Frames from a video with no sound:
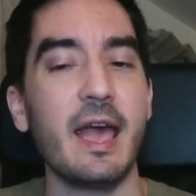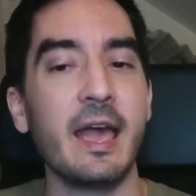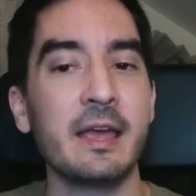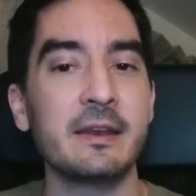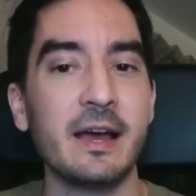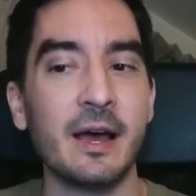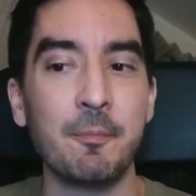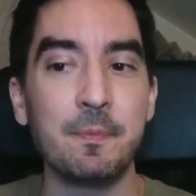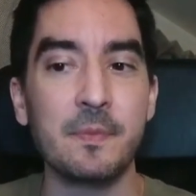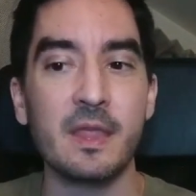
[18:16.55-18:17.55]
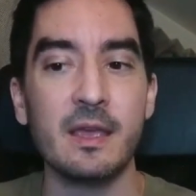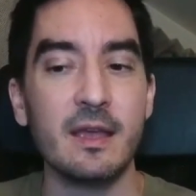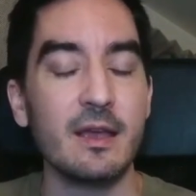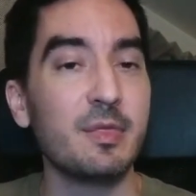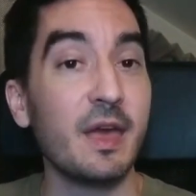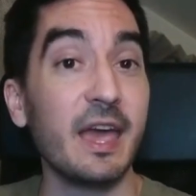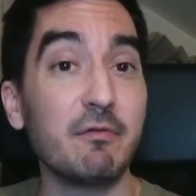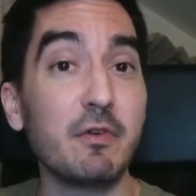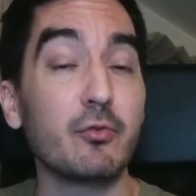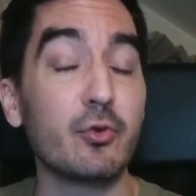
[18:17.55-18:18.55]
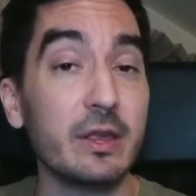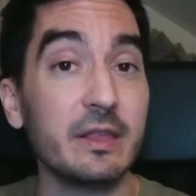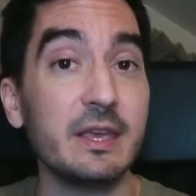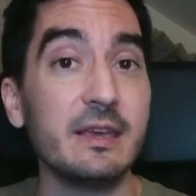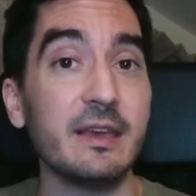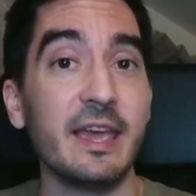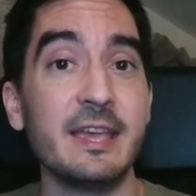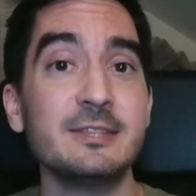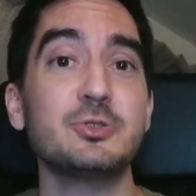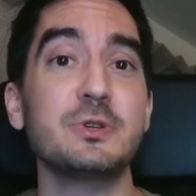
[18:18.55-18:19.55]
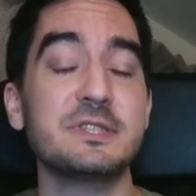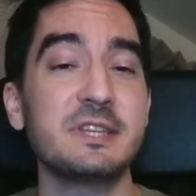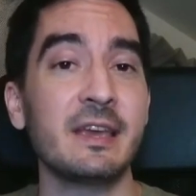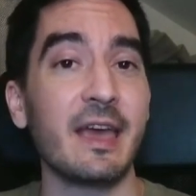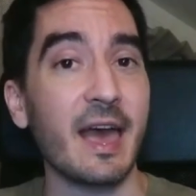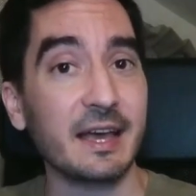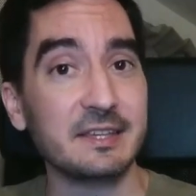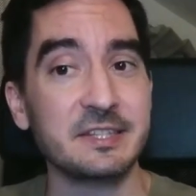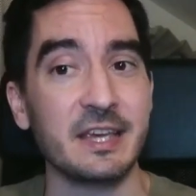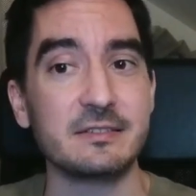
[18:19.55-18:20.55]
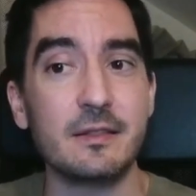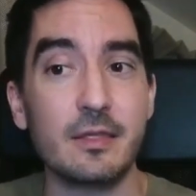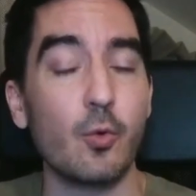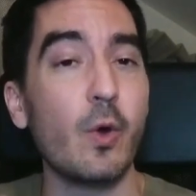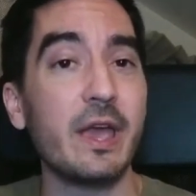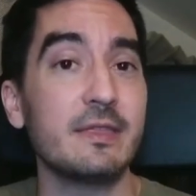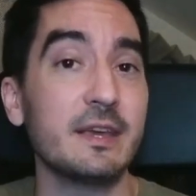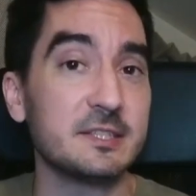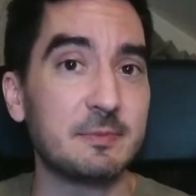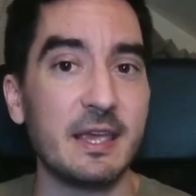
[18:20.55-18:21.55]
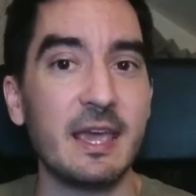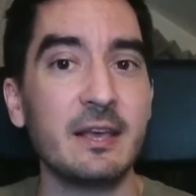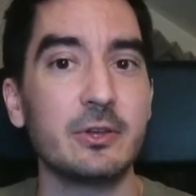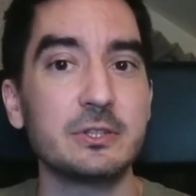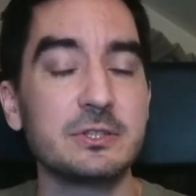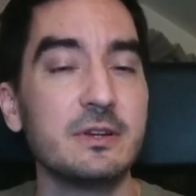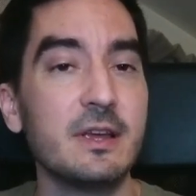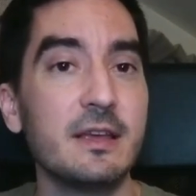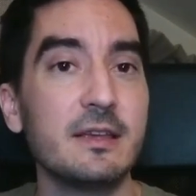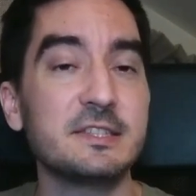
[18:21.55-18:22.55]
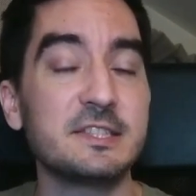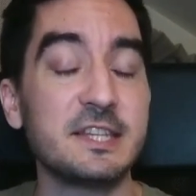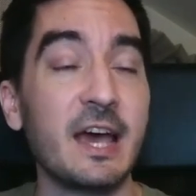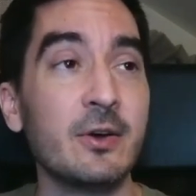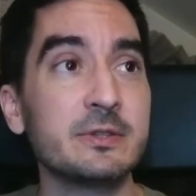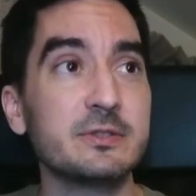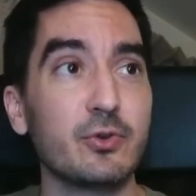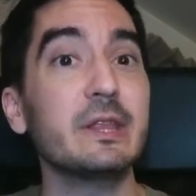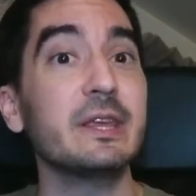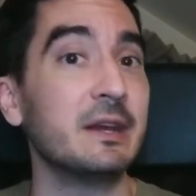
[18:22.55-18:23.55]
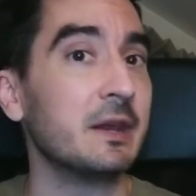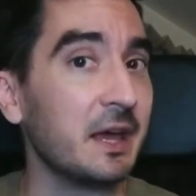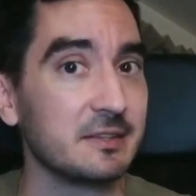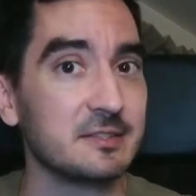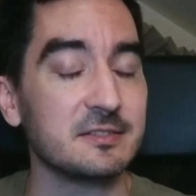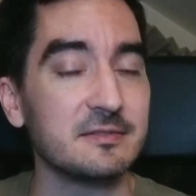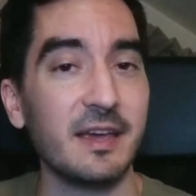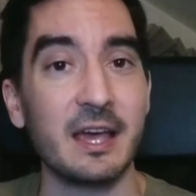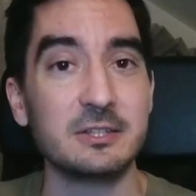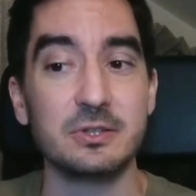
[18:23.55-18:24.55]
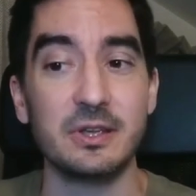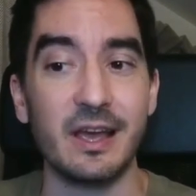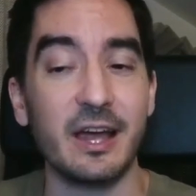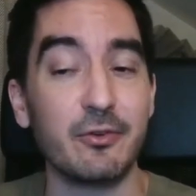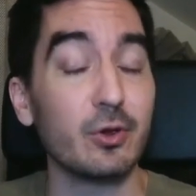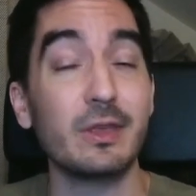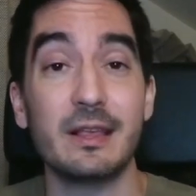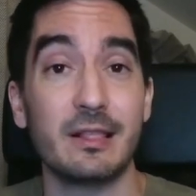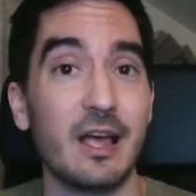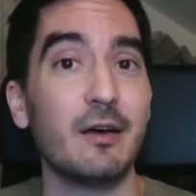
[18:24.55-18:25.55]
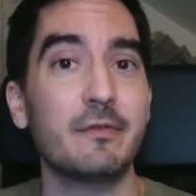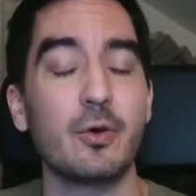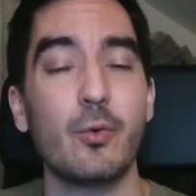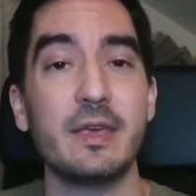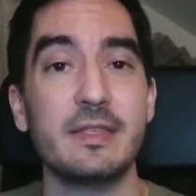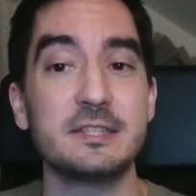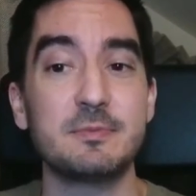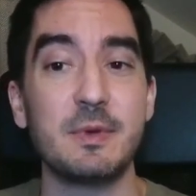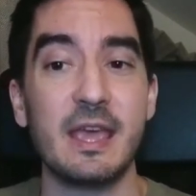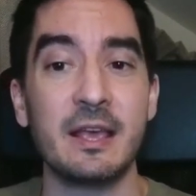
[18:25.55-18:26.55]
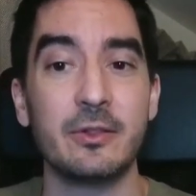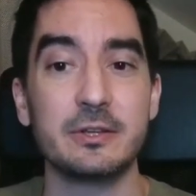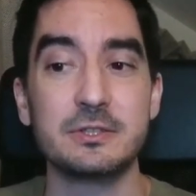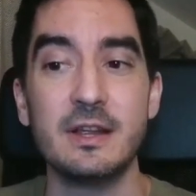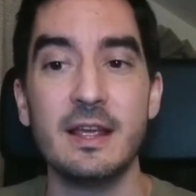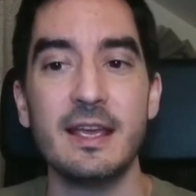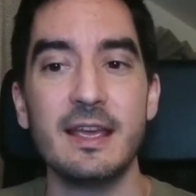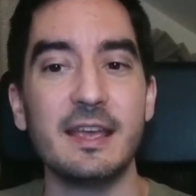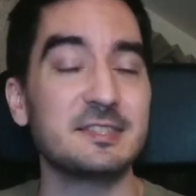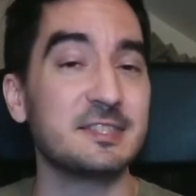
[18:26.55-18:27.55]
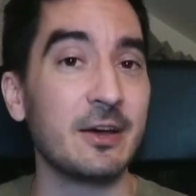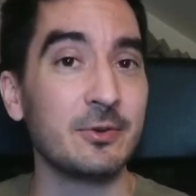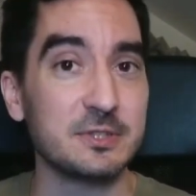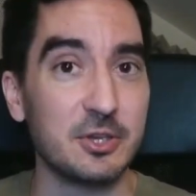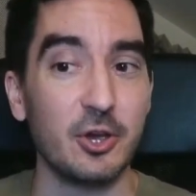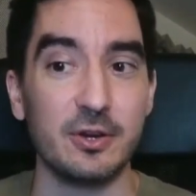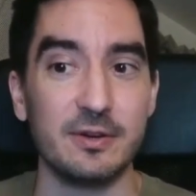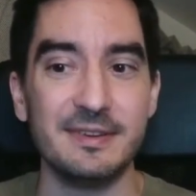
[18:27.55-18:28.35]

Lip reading: And they have a really interesting accent. The way they speak English sounds really nice, actually. I really love the way they speak English. It sounds good.